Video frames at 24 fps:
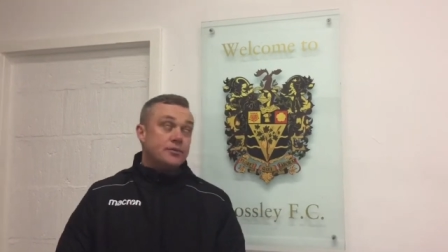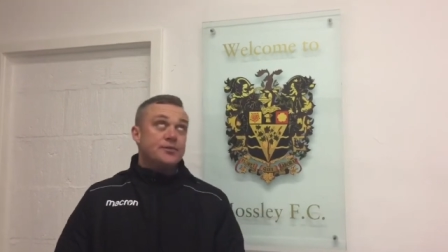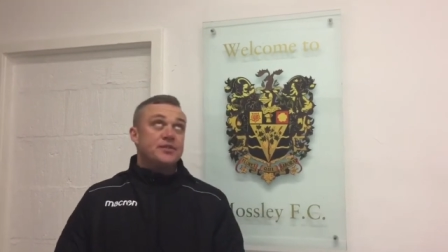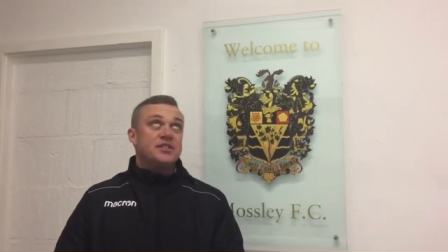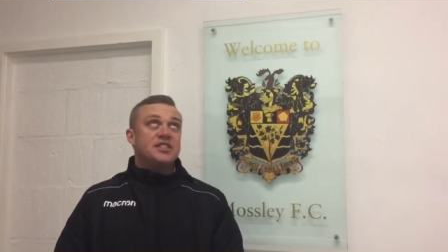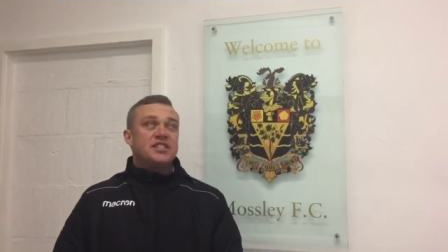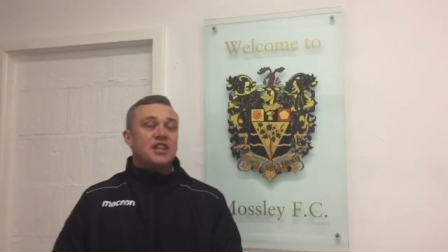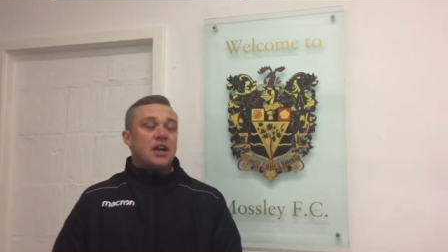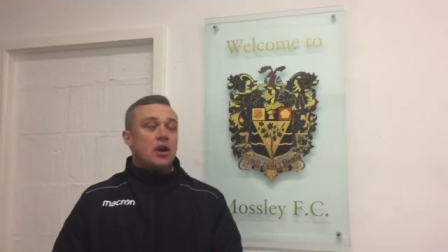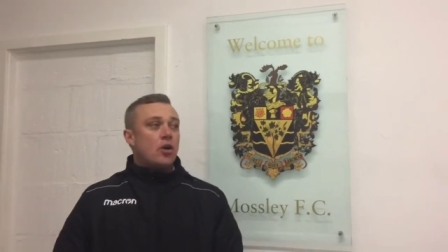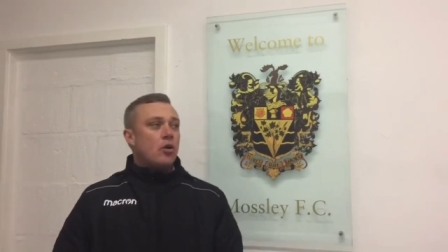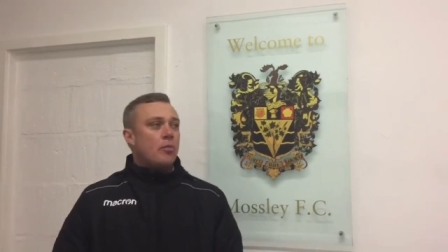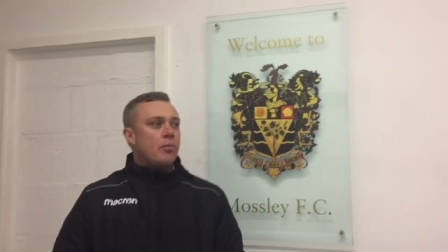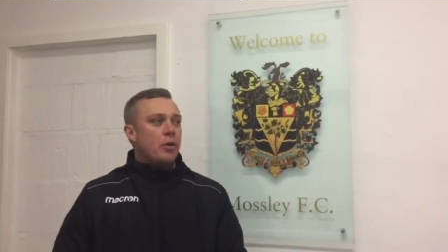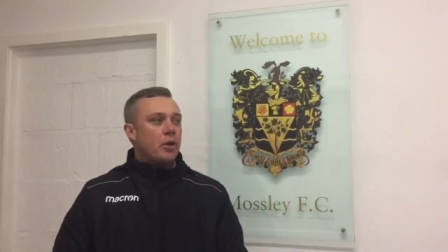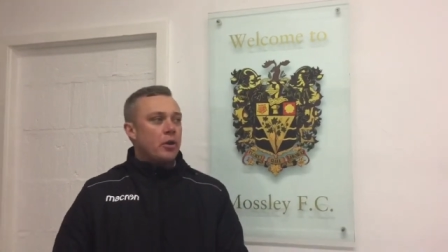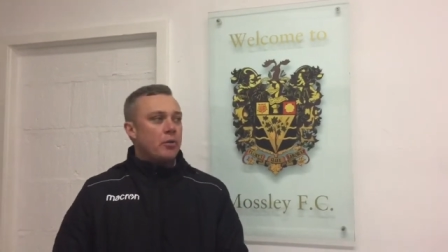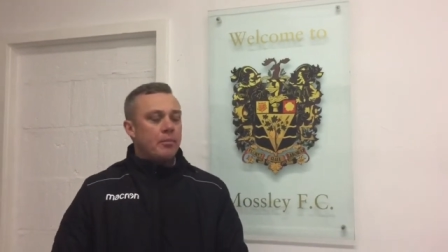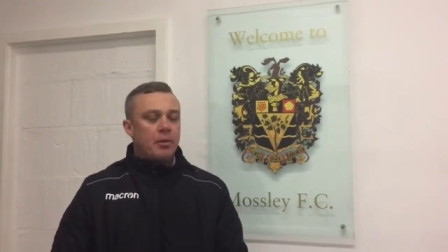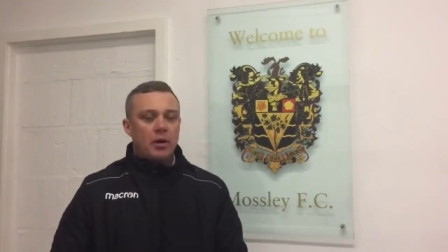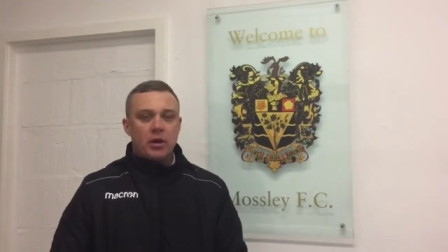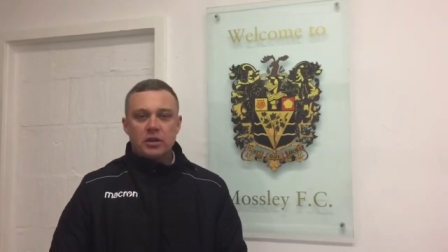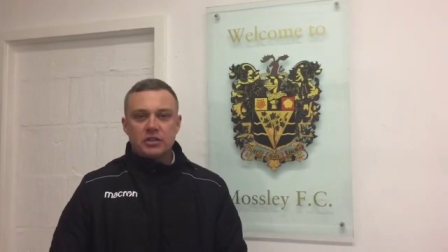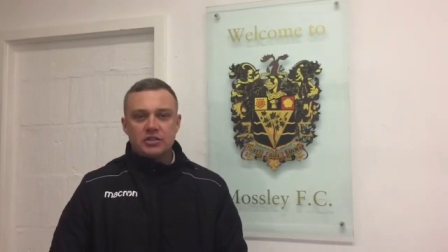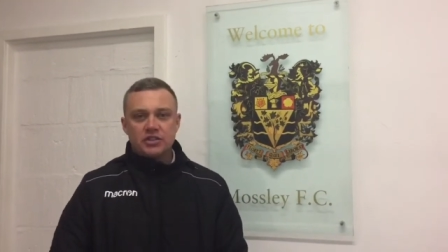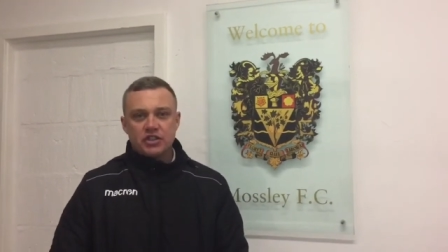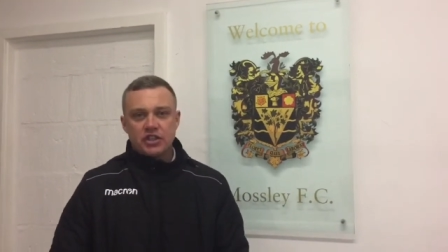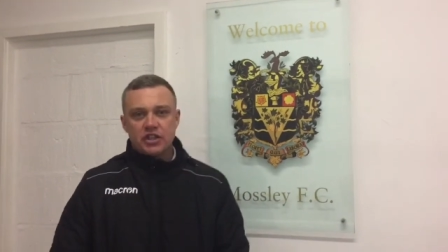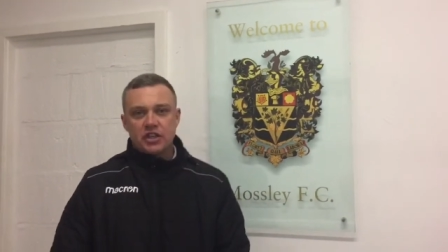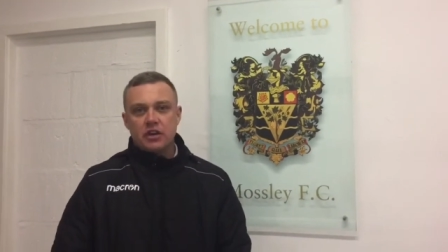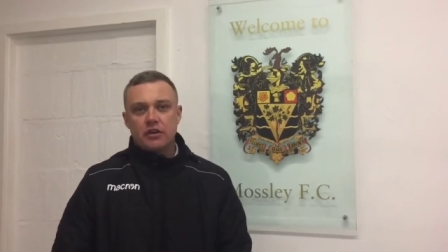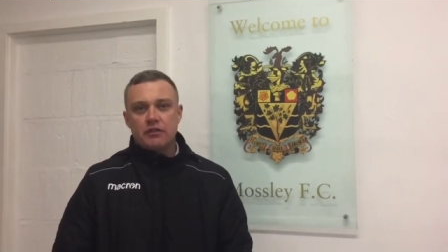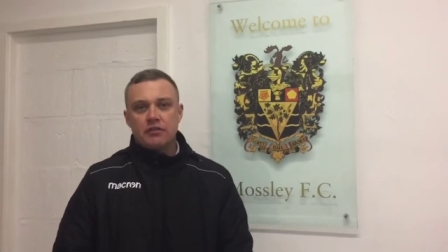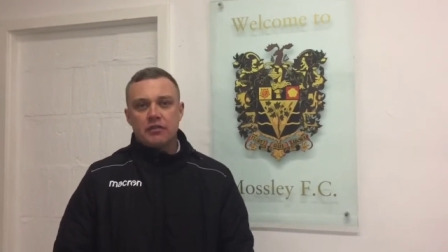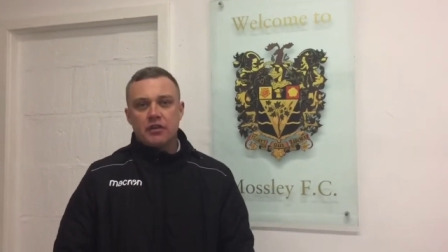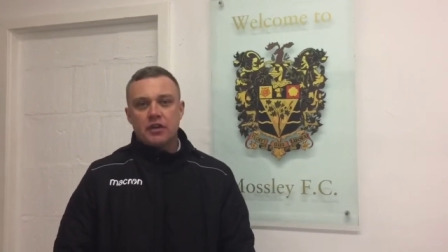set up on a
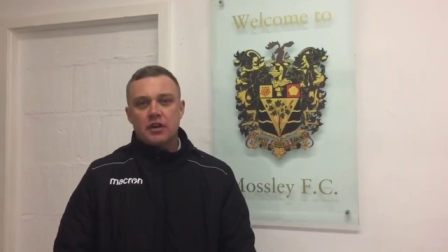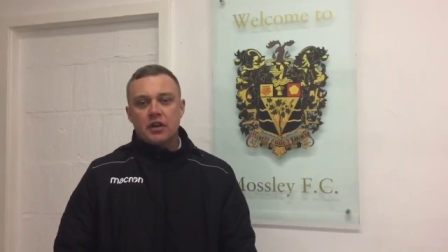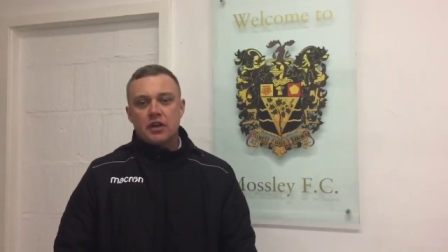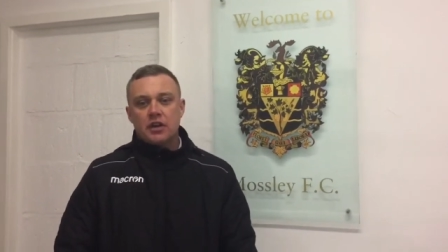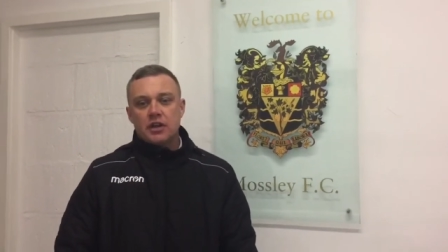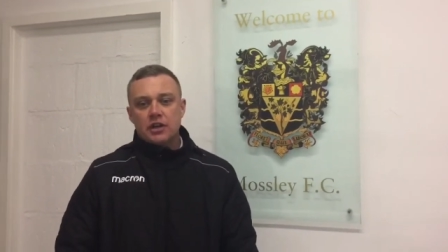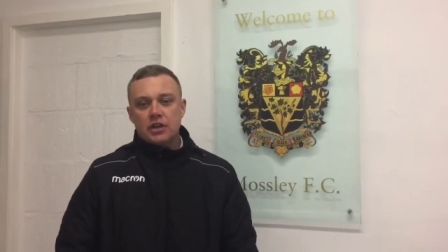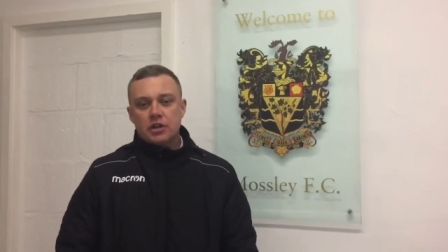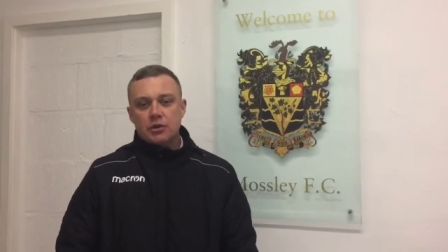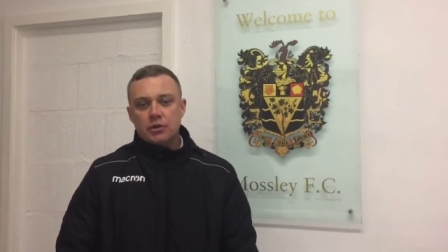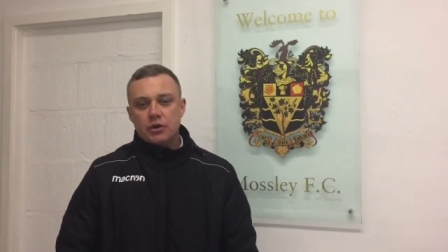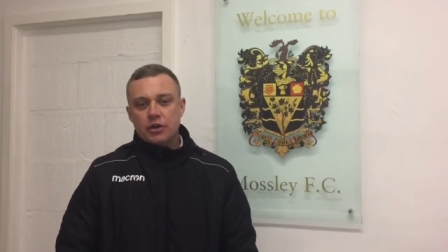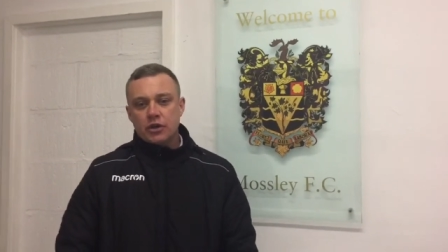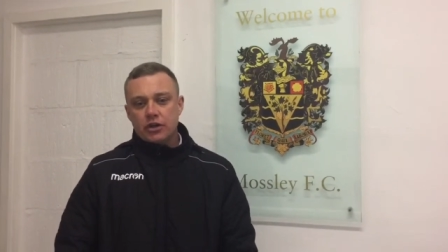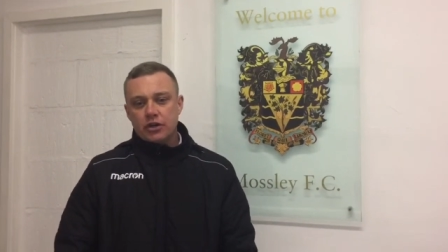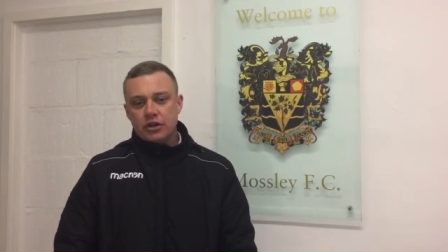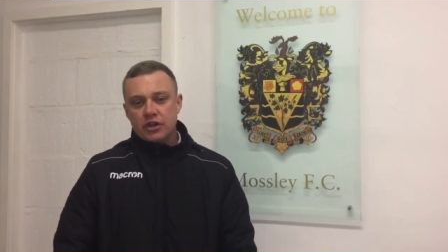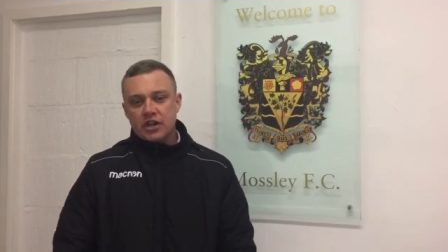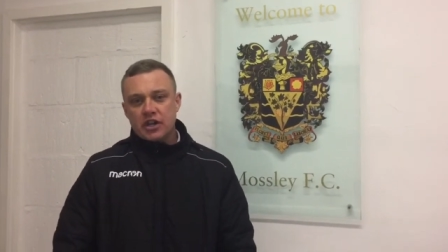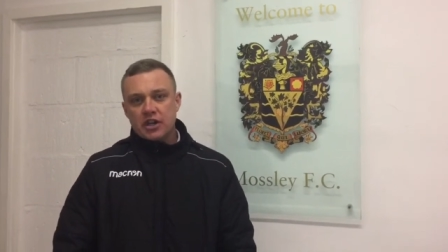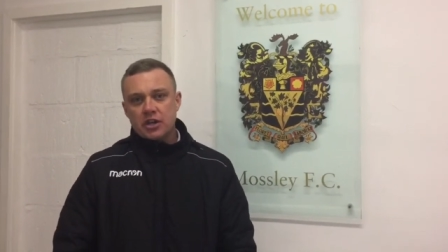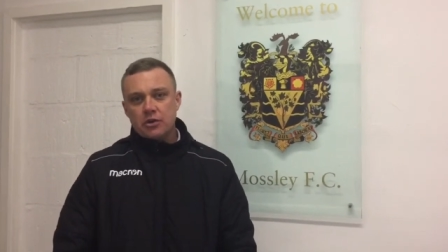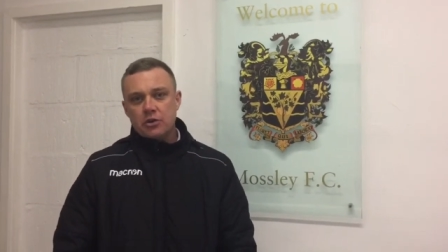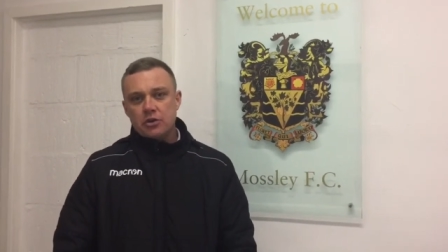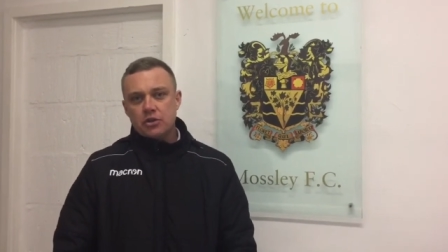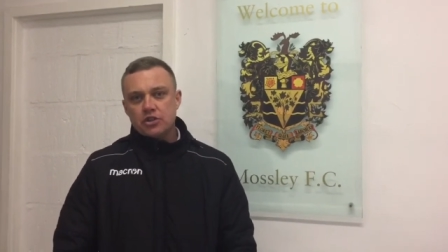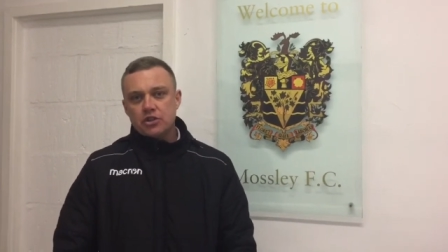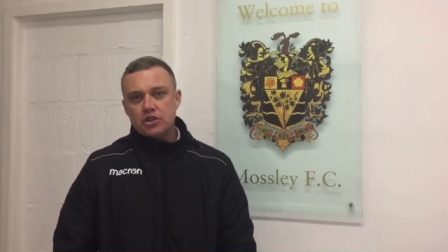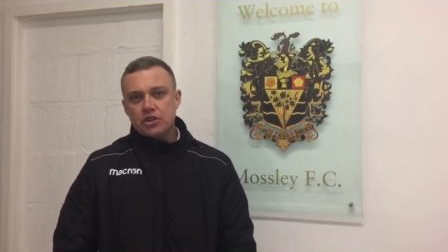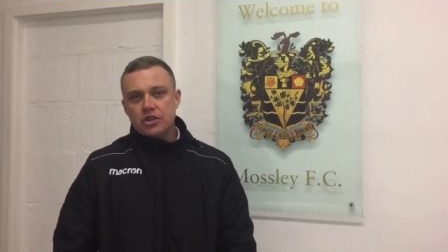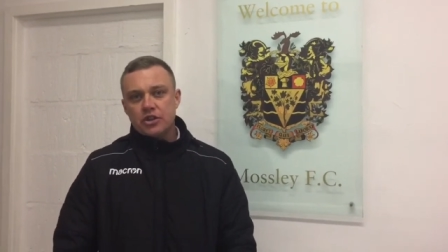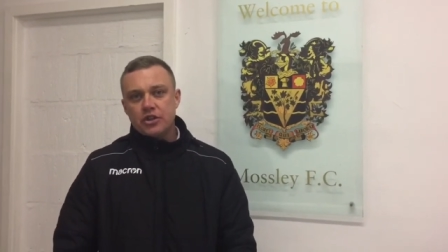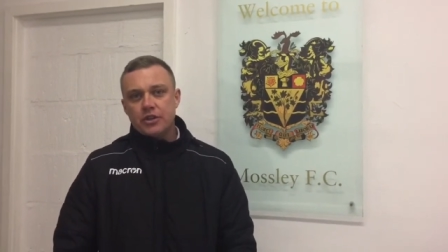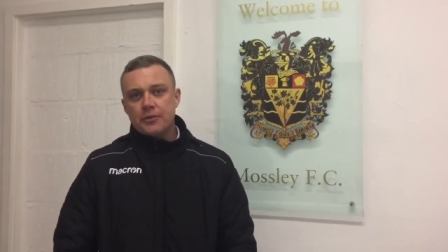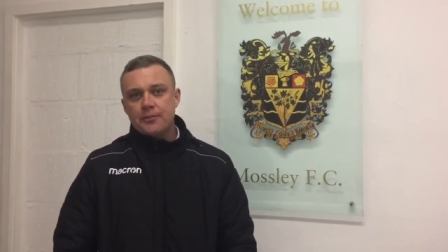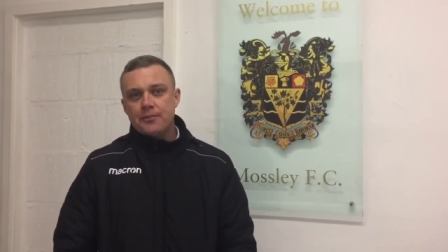policy of you earn and keep your
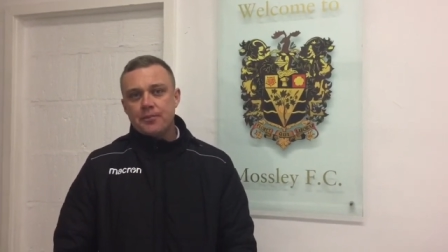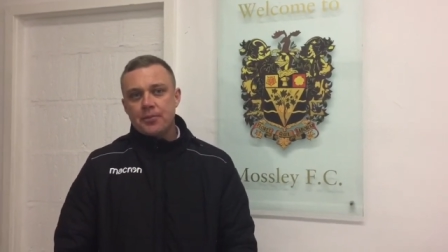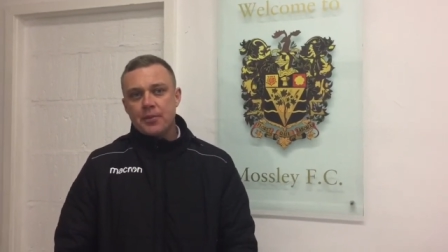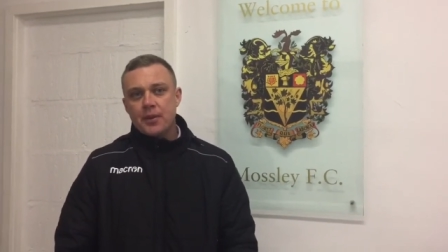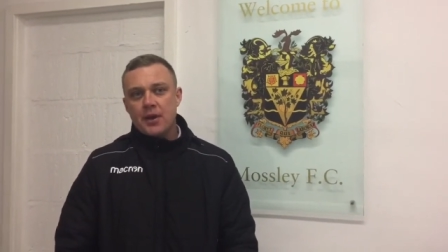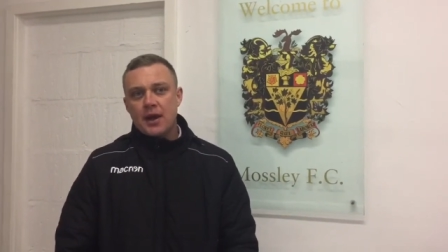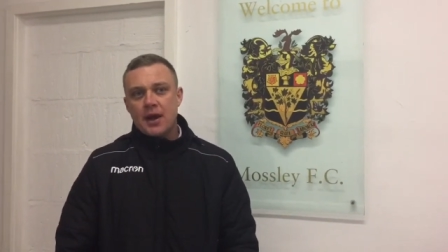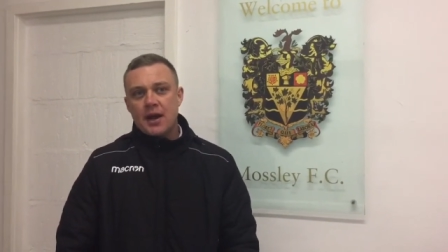shirt,